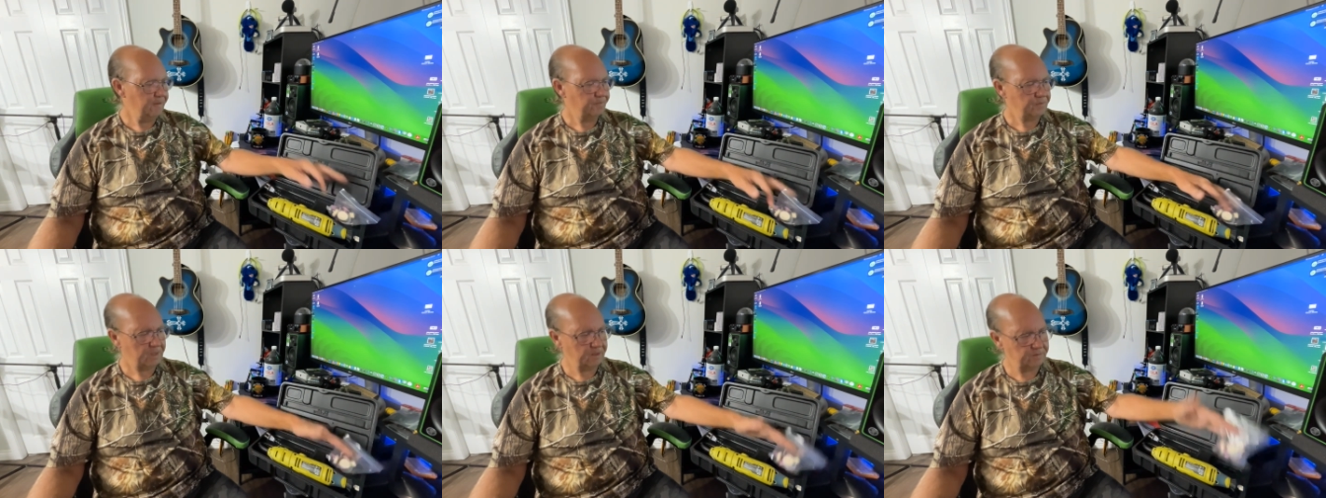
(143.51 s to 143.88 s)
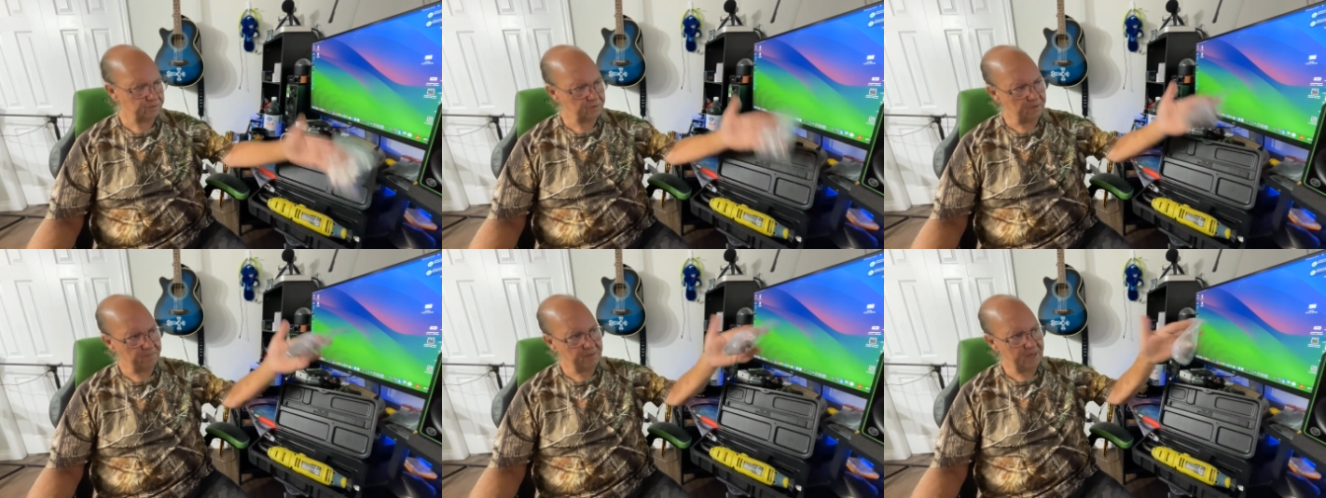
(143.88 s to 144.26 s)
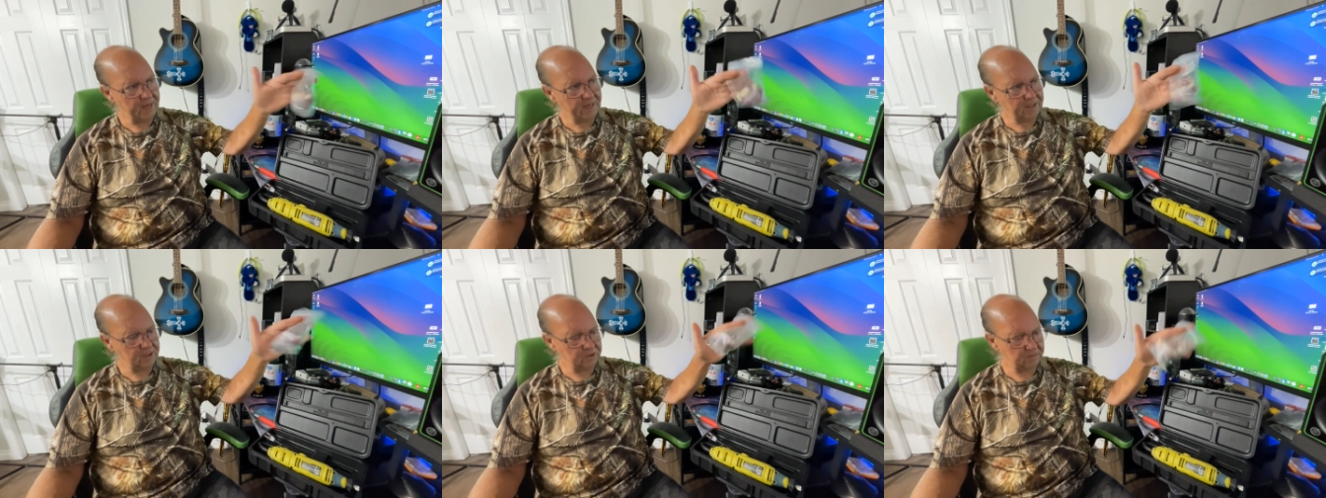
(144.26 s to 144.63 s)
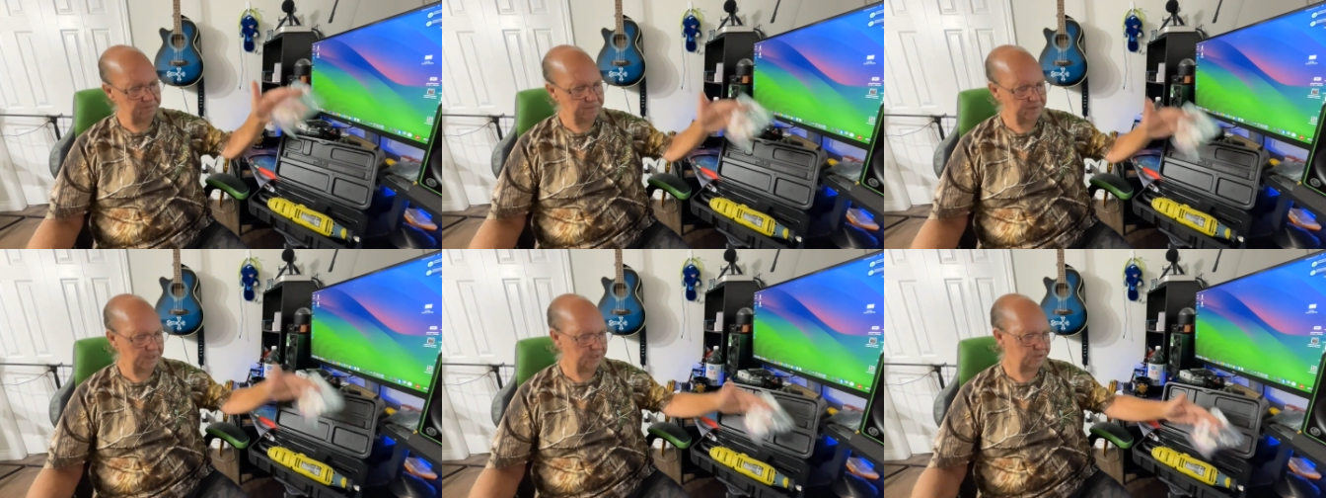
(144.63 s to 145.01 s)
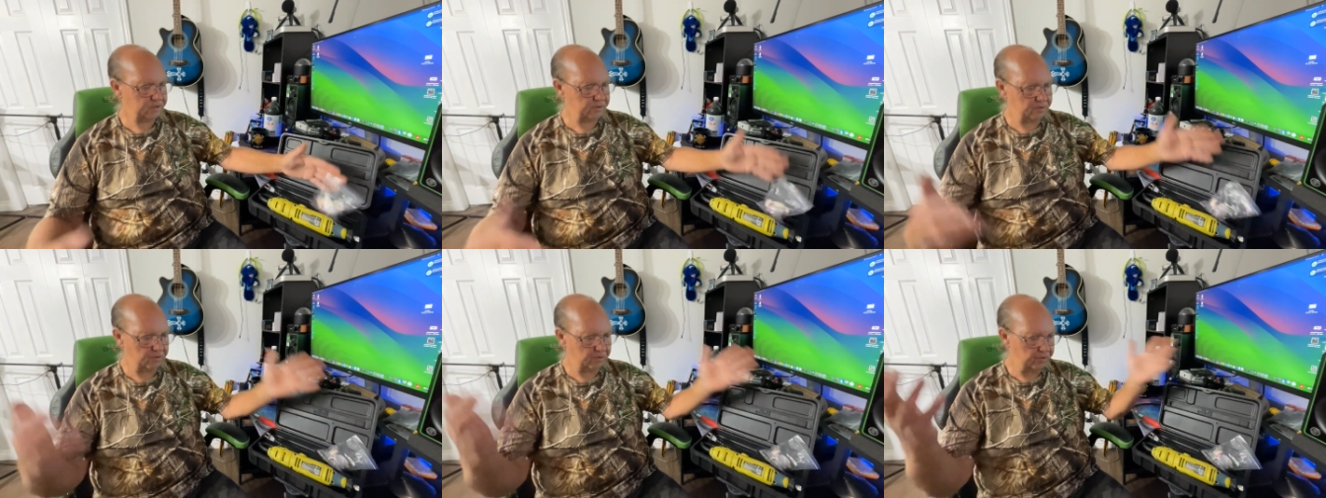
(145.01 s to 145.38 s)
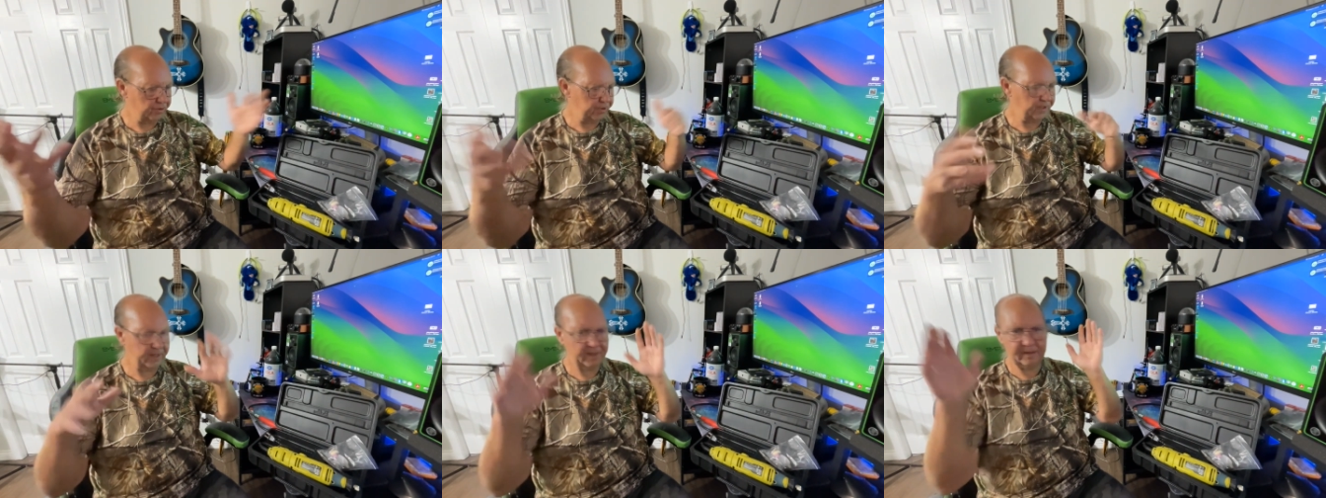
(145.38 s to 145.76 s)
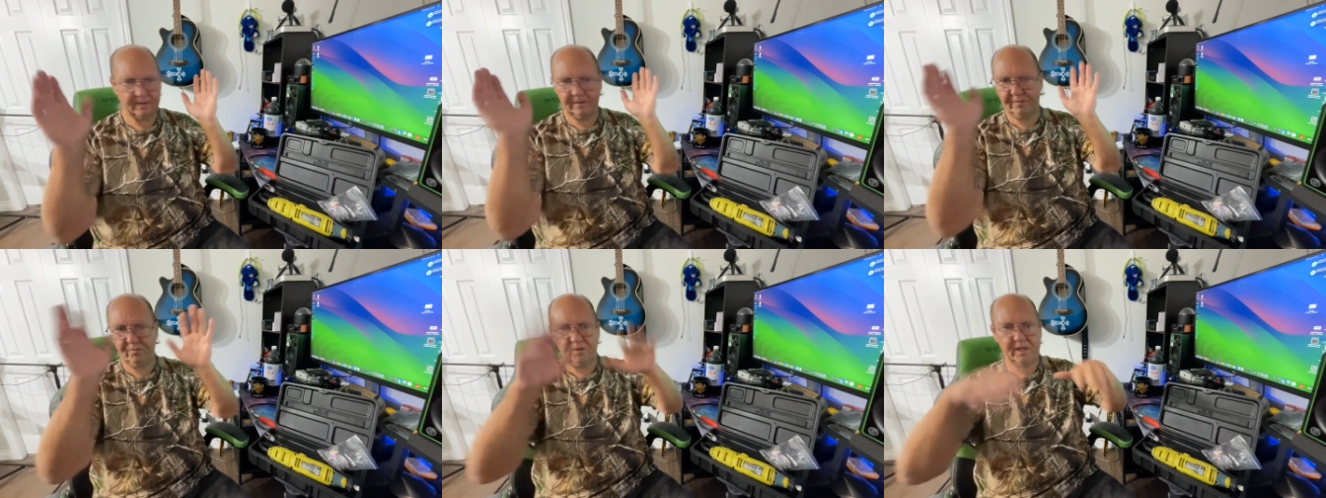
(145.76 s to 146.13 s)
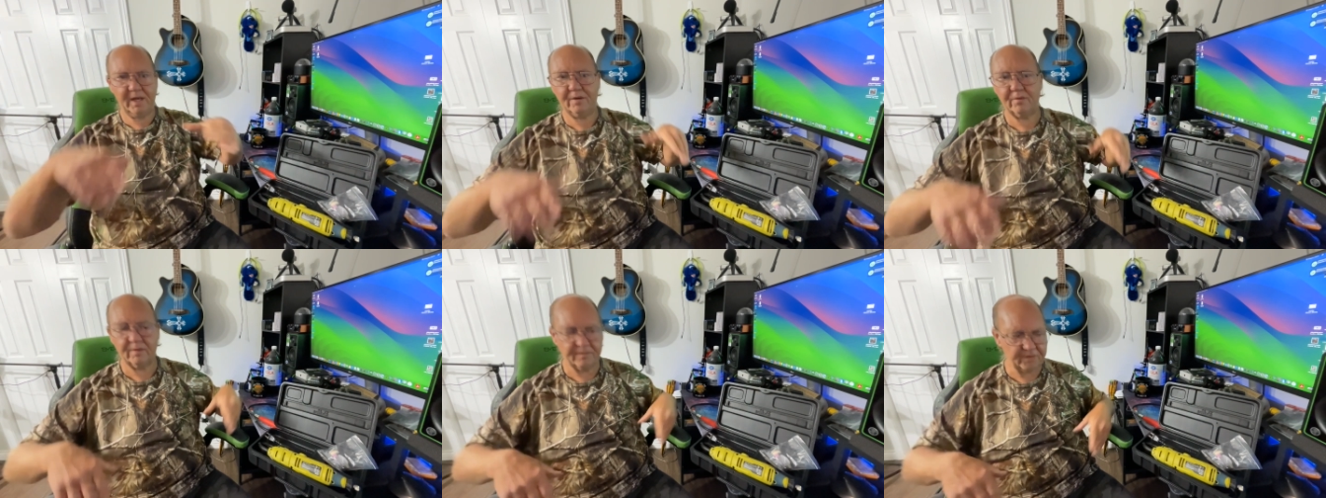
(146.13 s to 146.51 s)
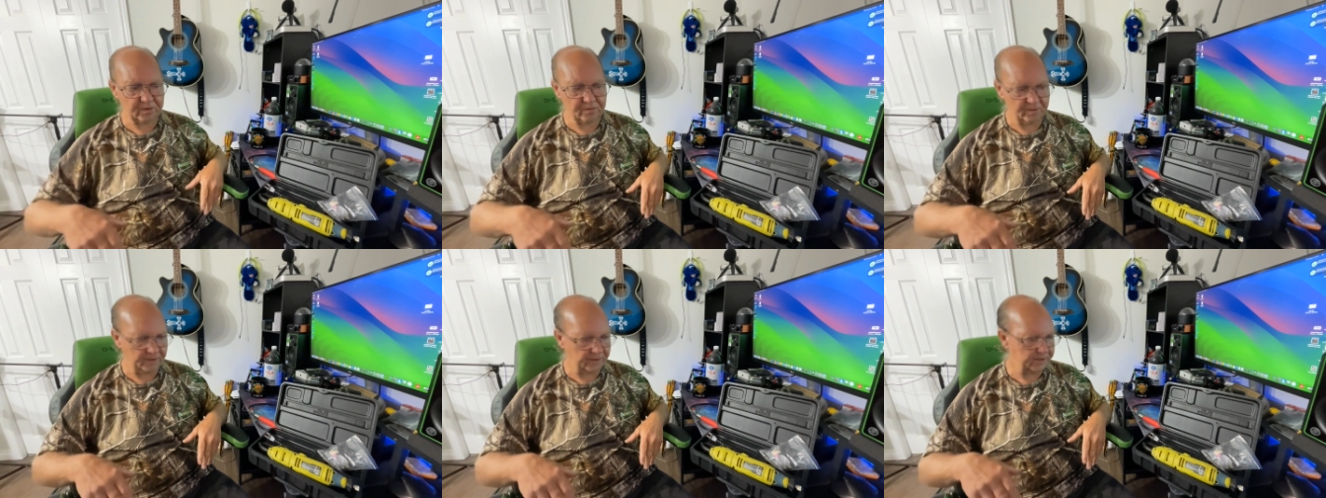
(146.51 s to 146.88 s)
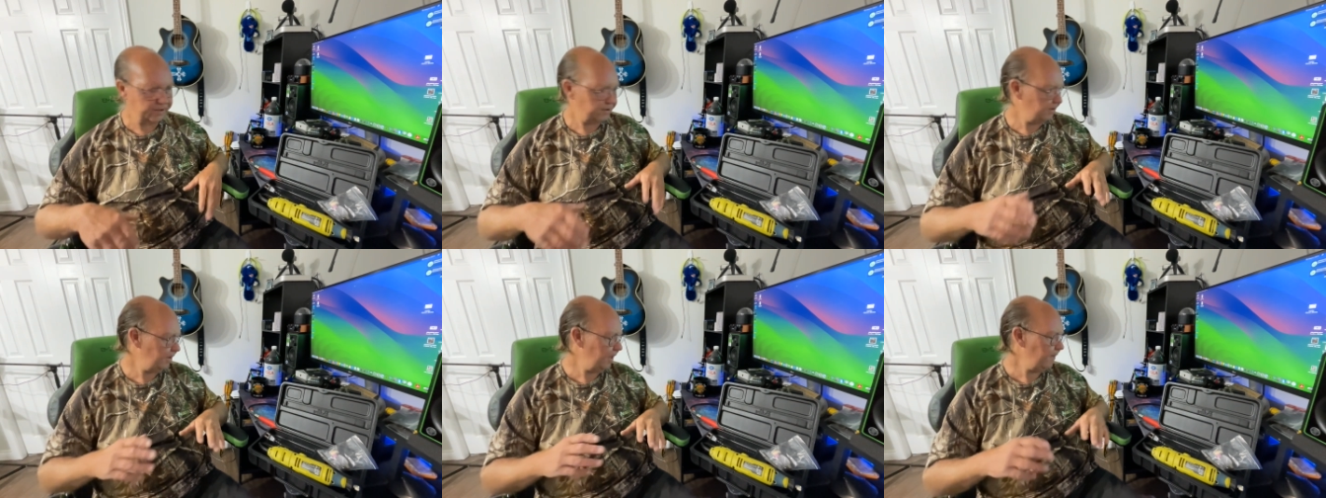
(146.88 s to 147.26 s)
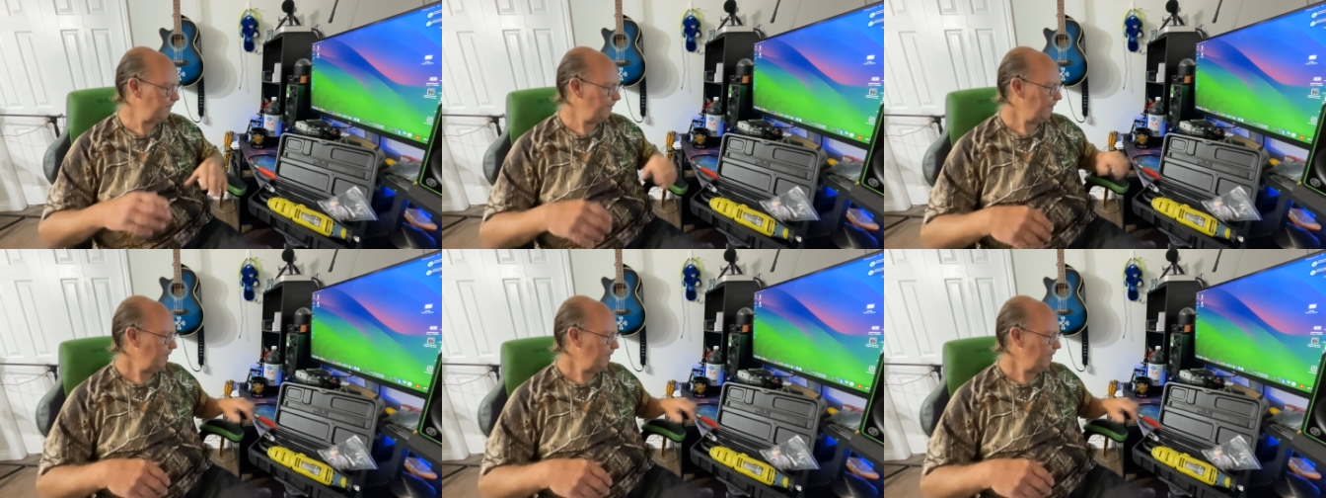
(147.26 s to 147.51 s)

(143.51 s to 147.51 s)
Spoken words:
Comes with a package of bits, the whole thing. We got a review on this, all right?